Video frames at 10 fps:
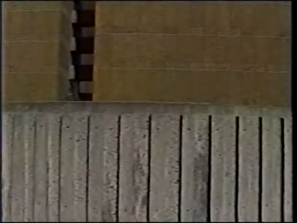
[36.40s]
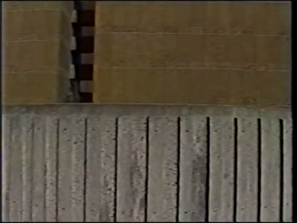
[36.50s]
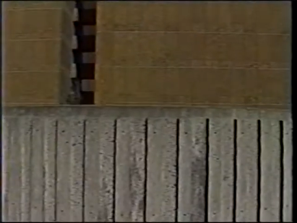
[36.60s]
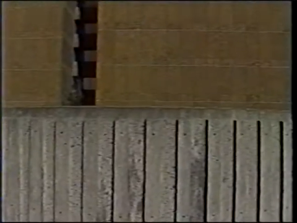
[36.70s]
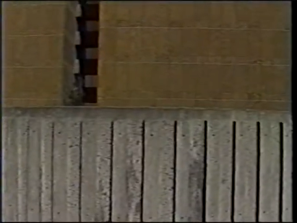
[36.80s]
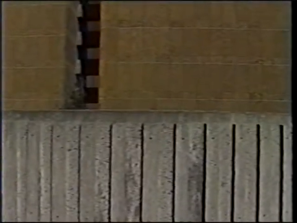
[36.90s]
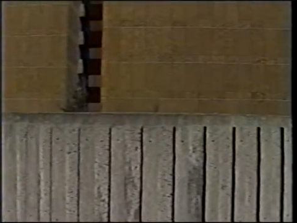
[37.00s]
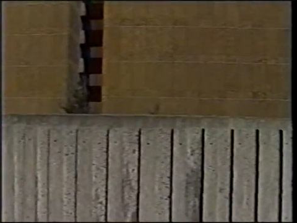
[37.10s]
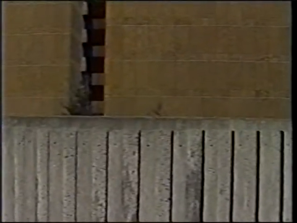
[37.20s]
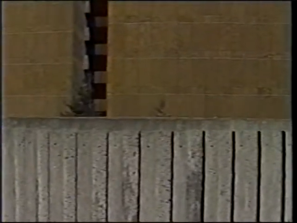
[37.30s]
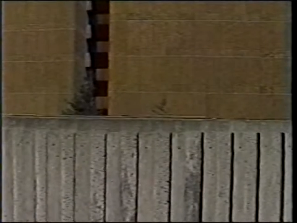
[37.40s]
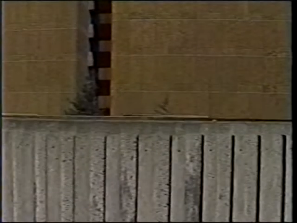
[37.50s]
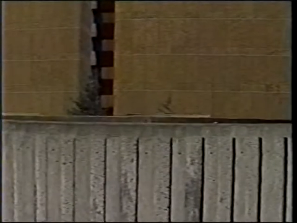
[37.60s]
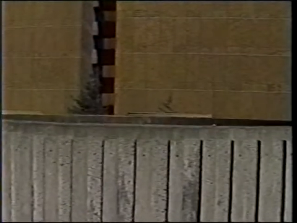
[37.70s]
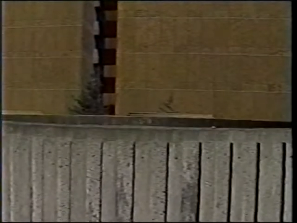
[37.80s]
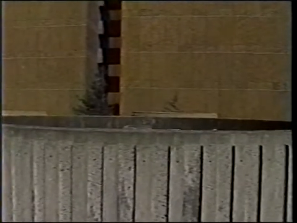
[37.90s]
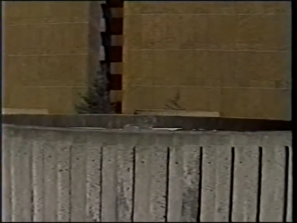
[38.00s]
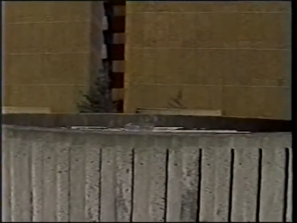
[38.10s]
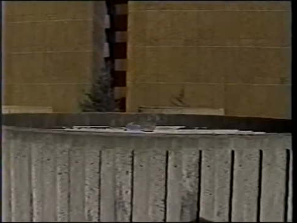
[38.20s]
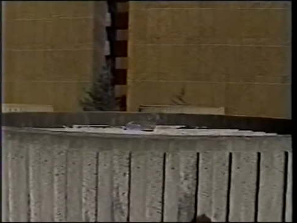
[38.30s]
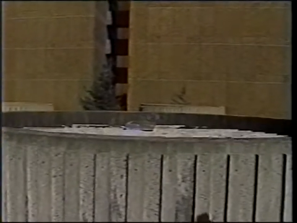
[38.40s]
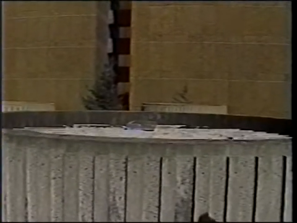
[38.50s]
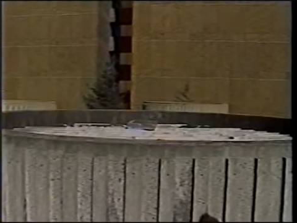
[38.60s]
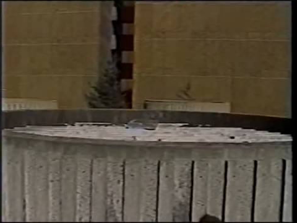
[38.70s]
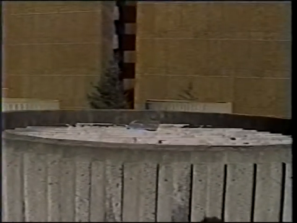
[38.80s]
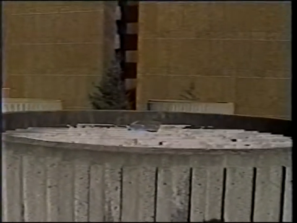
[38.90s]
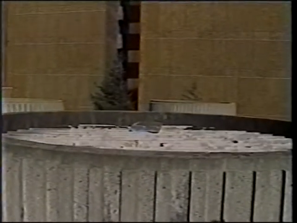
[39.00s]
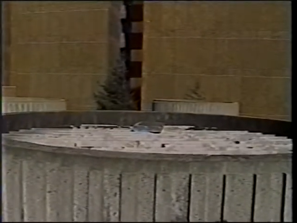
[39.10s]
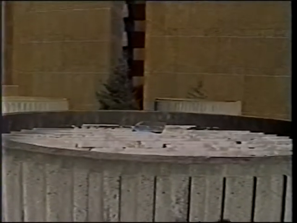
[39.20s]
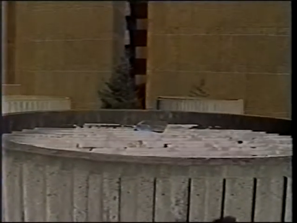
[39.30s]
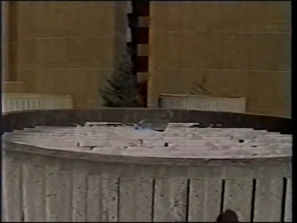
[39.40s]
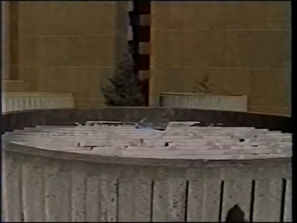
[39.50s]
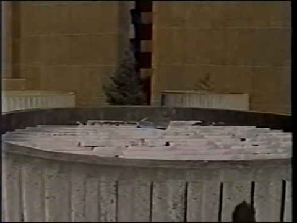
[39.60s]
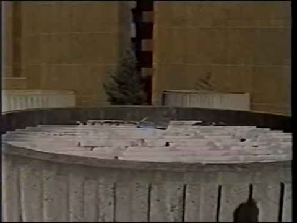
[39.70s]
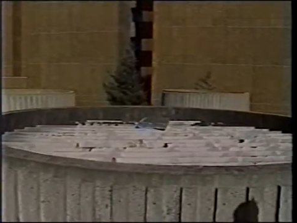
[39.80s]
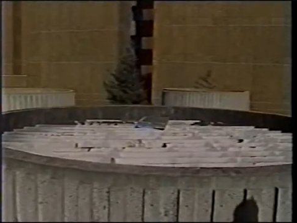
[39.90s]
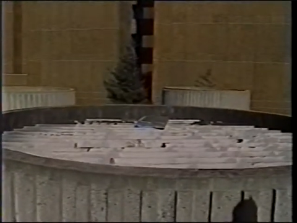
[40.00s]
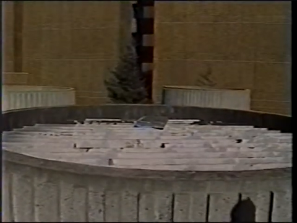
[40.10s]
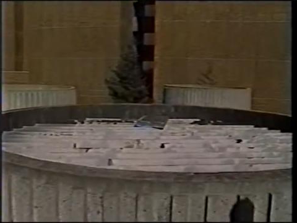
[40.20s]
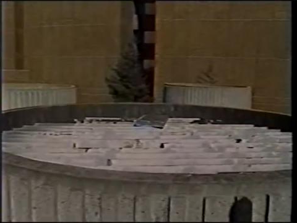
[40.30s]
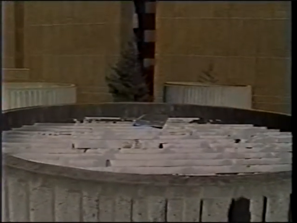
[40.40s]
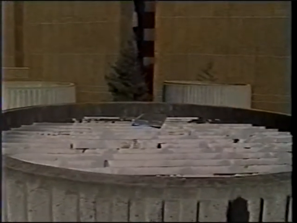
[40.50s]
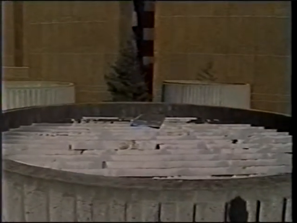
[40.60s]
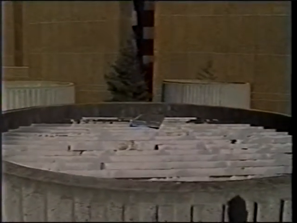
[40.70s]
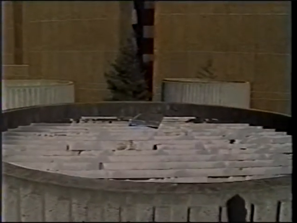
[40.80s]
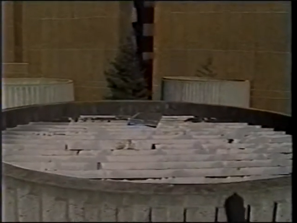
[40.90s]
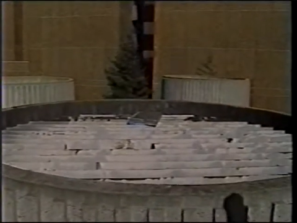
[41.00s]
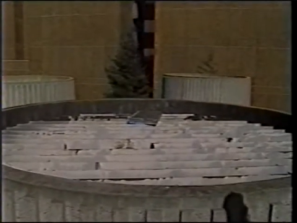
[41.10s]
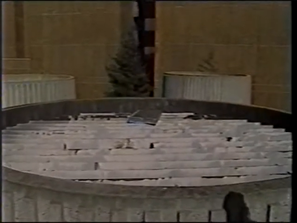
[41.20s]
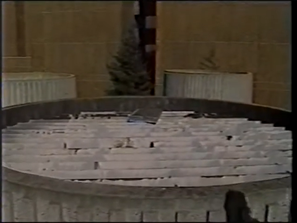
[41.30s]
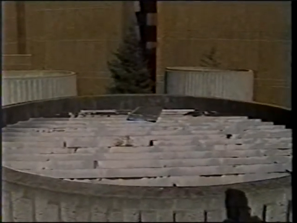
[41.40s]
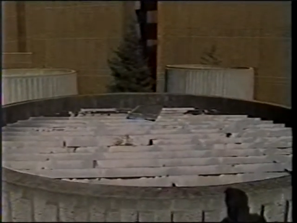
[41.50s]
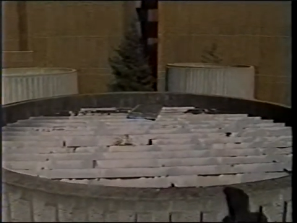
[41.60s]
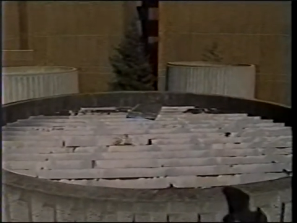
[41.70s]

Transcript: [unreadable: no face in view]